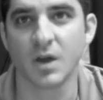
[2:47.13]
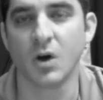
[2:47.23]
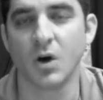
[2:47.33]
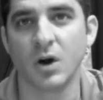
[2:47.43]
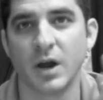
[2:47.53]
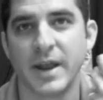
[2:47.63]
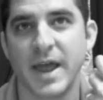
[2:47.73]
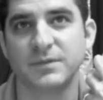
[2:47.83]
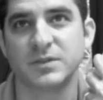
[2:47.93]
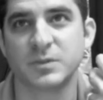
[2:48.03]
or I'd
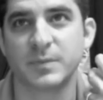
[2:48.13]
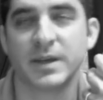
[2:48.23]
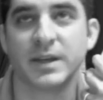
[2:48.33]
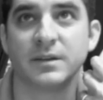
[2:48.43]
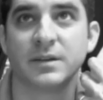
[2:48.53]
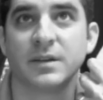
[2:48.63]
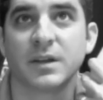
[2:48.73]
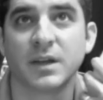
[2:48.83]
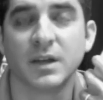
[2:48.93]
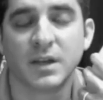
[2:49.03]
have to spend,
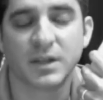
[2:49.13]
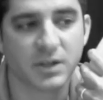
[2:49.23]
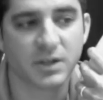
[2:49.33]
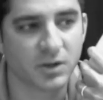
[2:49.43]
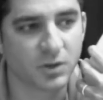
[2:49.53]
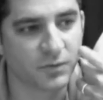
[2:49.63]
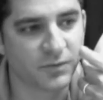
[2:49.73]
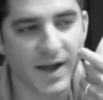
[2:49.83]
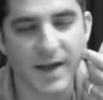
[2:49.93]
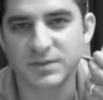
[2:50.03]
$5,000,
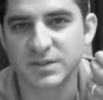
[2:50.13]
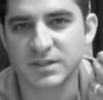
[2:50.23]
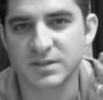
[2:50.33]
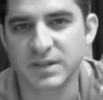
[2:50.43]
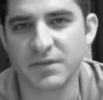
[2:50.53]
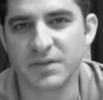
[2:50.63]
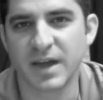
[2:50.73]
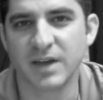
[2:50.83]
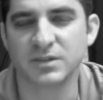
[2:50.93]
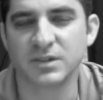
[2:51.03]
$6,000,
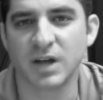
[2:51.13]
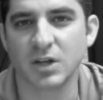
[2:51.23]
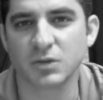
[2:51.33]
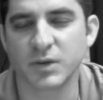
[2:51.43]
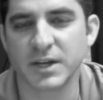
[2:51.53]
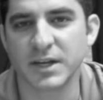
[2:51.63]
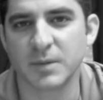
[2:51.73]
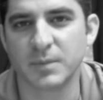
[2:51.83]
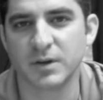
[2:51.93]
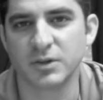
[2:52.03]
$7,000 rigging
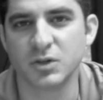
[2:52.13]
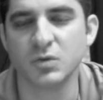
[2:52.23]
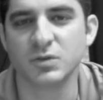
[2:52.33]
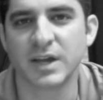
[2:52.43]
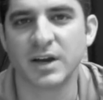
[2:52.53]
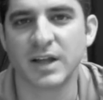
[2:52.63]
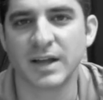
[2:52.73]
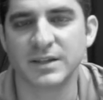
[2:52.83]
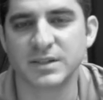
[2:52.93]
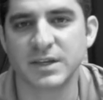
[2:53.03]
up a used
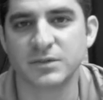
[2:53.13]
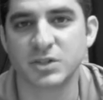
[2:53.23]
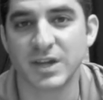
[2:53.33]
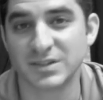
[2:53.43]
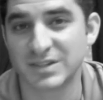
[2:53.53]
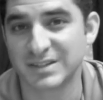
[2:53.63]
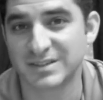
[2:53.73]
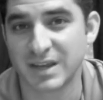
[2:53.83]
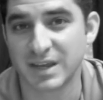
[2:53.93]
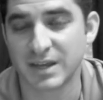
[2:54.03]
Carolina Skiff
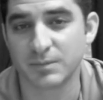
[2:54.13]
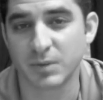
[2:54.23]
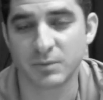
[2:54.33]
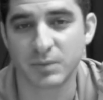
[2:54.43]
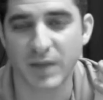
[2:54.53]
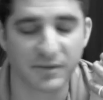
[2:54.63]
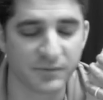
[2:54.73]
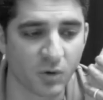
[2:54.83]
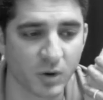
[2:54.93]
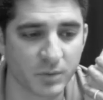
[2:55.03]
J16, putting
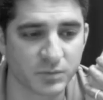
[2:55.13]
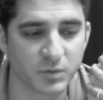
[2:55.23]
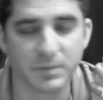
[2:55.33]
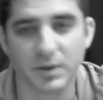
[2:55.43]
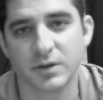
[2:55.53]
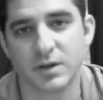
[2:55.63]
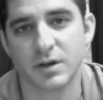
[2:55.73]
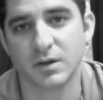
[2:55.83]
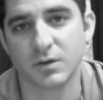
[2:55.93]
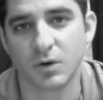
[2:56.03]
platforms, rebuilding
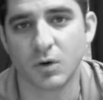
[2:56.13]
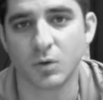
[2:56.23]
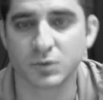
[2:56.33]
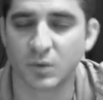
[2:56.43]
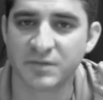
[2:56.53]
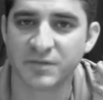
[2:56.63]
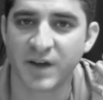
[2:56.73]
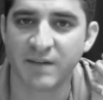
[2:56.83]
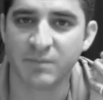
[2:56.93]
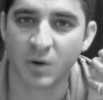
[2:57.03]
an old
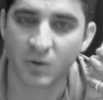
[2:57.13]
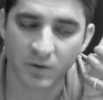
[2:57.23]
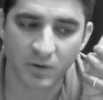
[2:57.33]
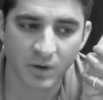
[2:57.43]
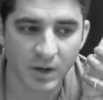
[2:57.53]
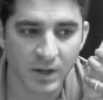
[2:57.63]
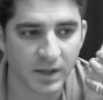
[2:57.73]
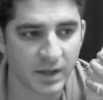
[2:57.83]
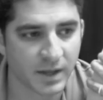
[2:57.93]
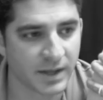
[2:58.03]
25 motor
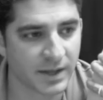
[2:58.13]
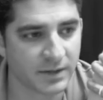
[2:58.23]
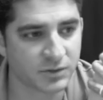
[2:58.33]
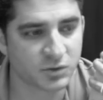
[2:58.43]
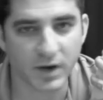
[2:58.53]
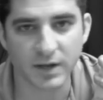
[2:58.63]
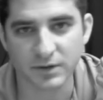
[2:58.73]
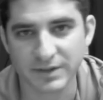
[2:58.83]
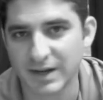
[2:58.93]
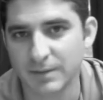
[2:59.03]
and
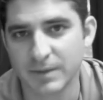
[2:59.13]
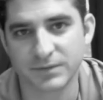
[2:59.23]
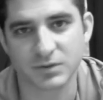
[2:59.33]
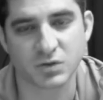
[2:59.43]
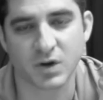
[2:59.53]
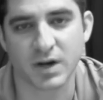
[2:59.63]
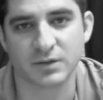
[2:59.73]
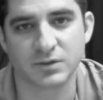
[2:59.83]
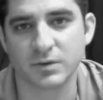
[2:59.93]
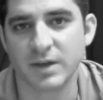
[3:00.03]
trailer, and then I'm gonna have to trail
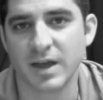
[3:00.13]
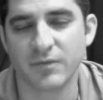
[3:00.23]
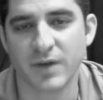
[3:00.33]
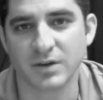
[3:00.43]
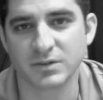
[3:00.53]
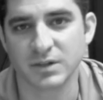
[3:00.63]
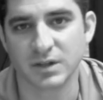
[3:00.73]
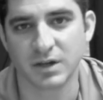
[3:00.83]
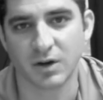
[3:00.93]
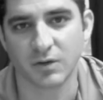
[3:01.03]
it 2.5 hours to the
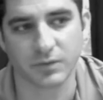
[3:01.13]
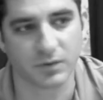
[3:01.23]
Gulf,